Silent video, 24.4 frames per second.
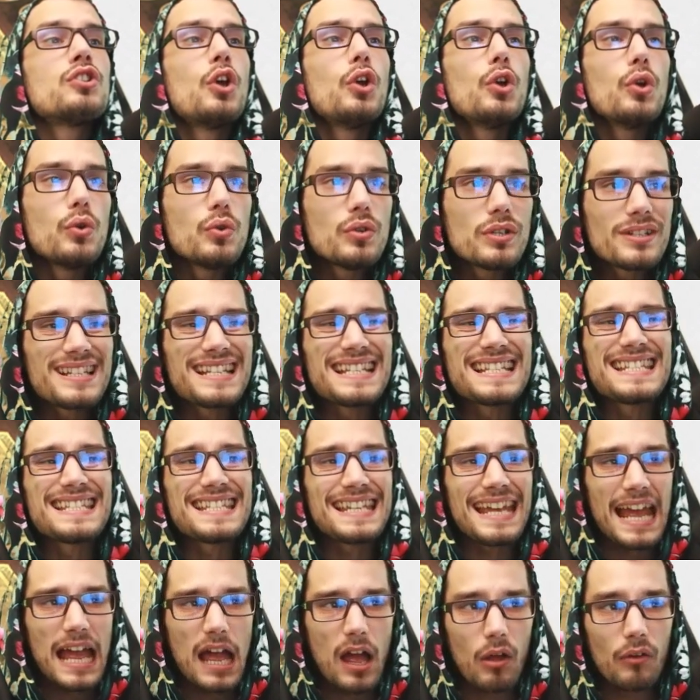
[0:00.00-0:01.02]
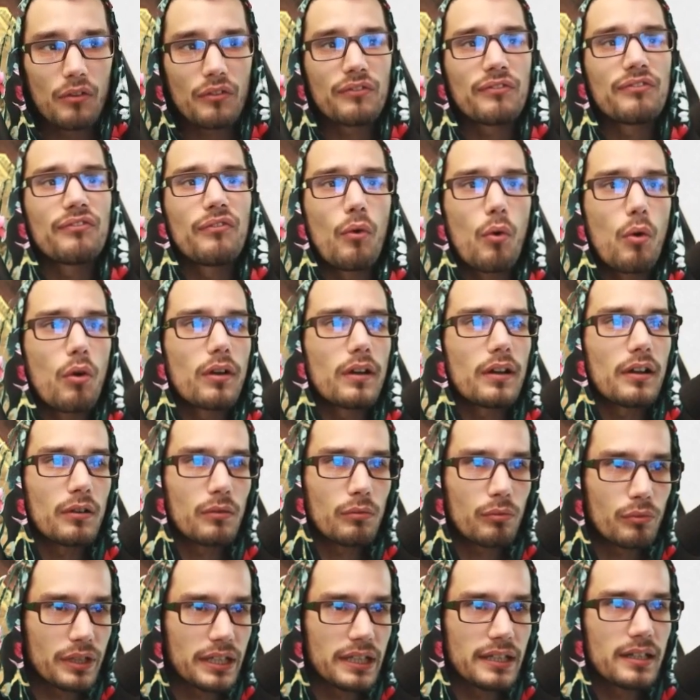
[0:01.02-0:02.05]
tuned down for
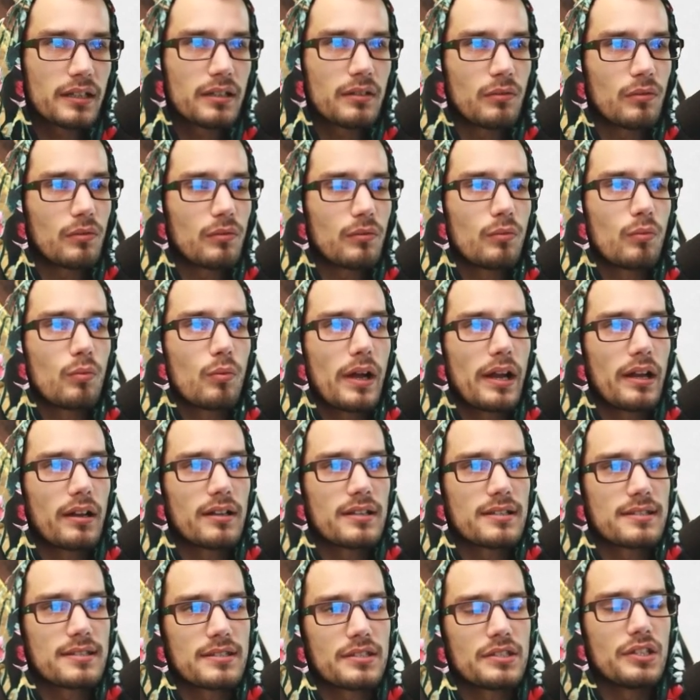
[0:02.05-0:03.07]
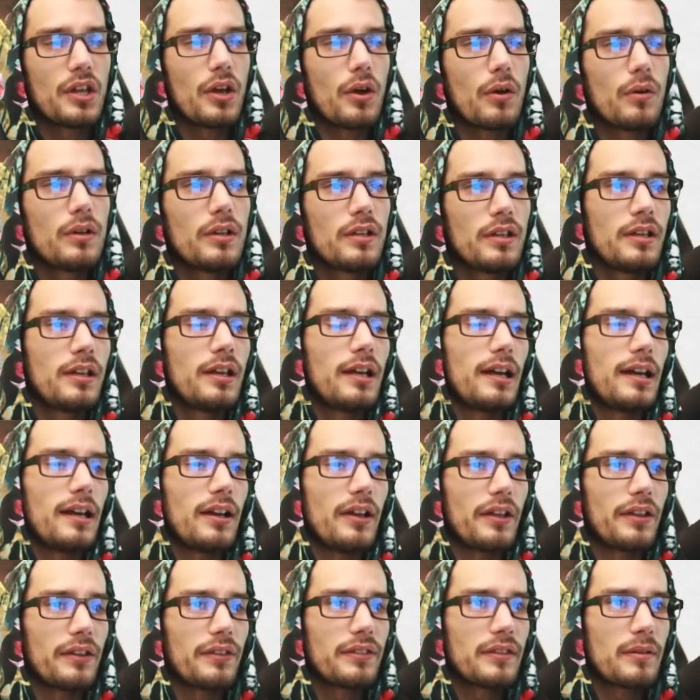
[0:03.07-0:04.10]
arena, whereas you know
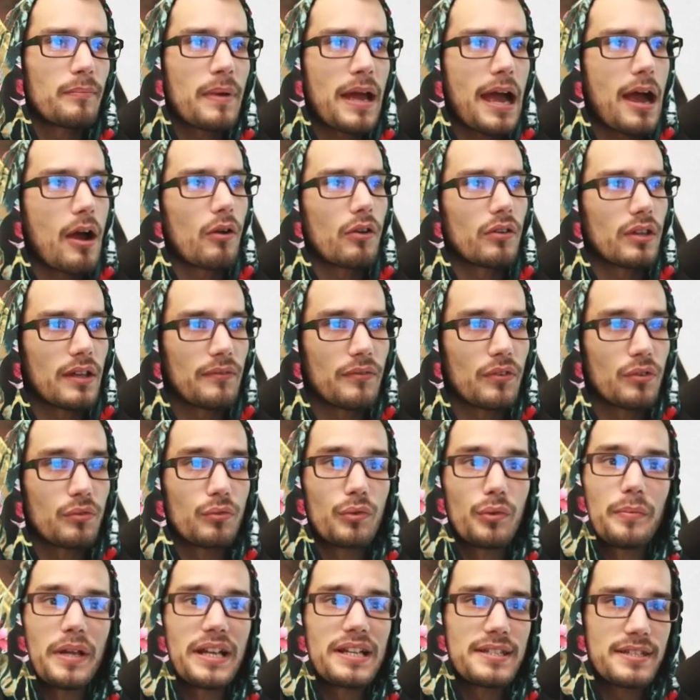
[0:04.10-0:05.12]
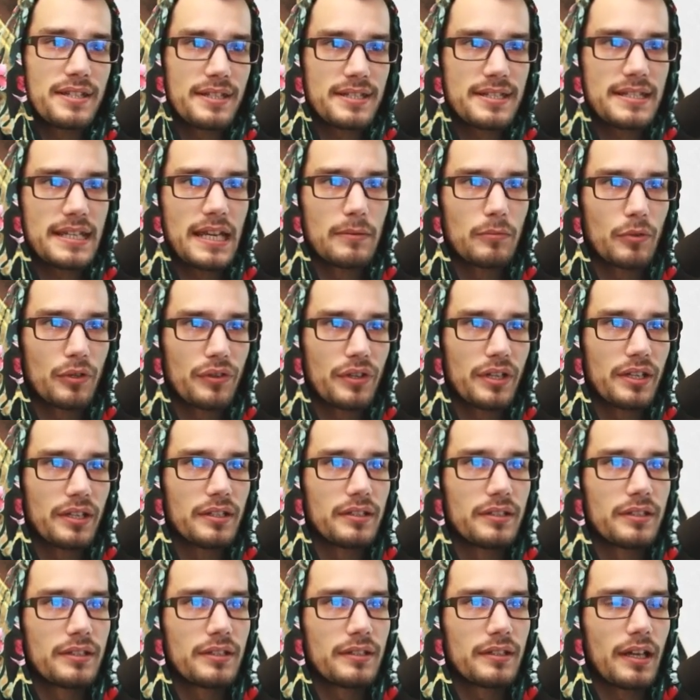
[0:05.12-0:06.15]
uh, the power level remains the same
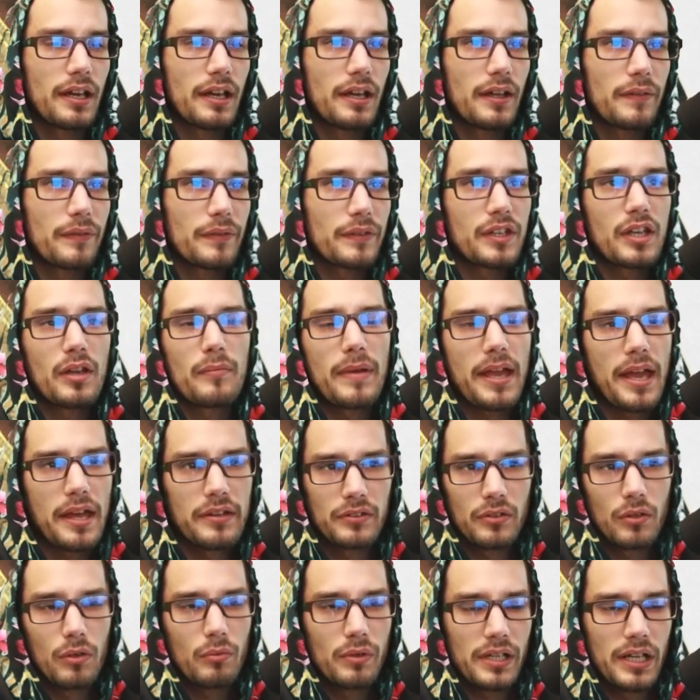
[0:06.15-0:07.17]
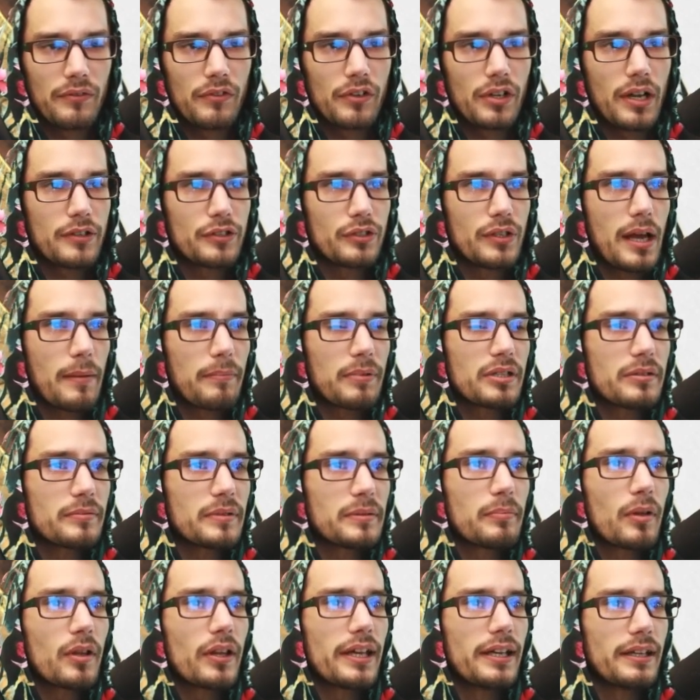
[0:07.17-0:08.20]
within um, the commander or whatever you happen to be
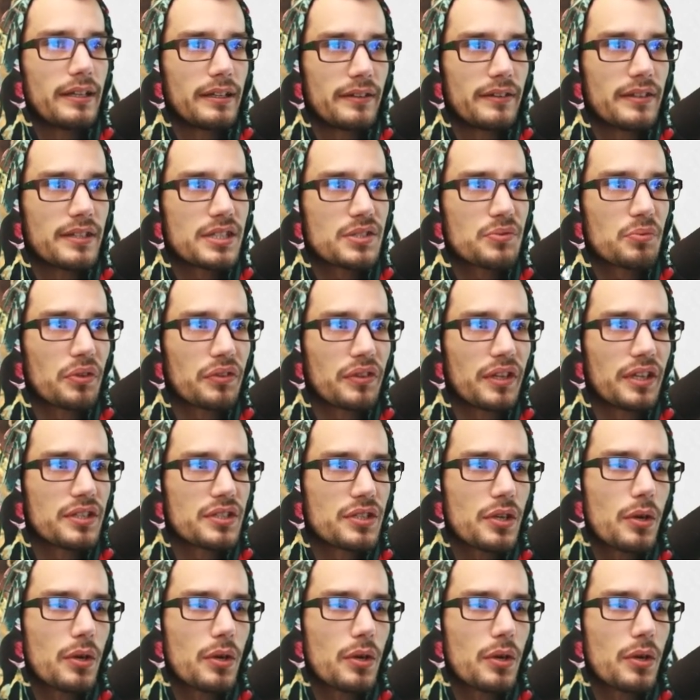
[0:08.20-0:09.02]
playing this within.